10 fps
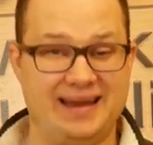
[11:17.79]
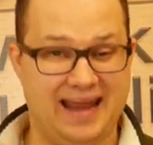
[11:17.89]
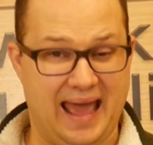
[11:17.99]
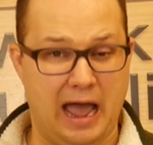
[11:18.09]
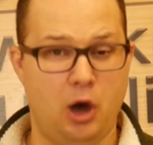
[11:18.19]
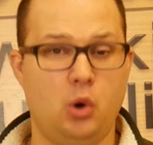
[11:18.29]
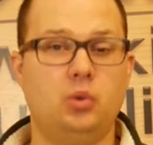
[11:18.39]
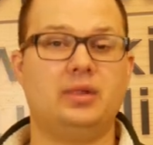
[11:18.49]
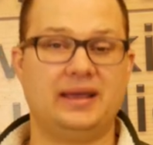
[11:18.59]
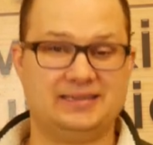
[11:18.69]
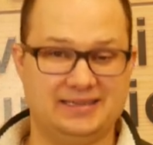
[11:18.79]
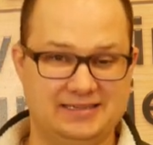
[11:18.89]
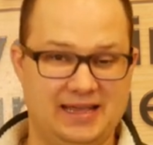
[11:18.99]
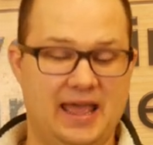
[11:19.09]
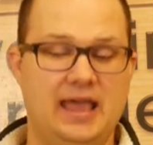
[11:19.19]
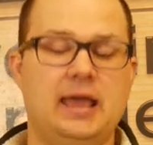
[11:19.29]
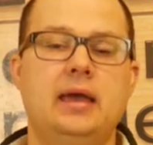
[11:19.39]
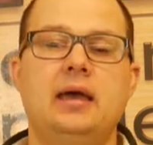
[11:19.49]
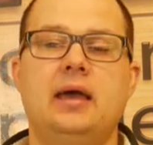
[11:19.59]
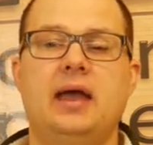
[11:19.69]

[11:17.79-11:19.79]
now, like today,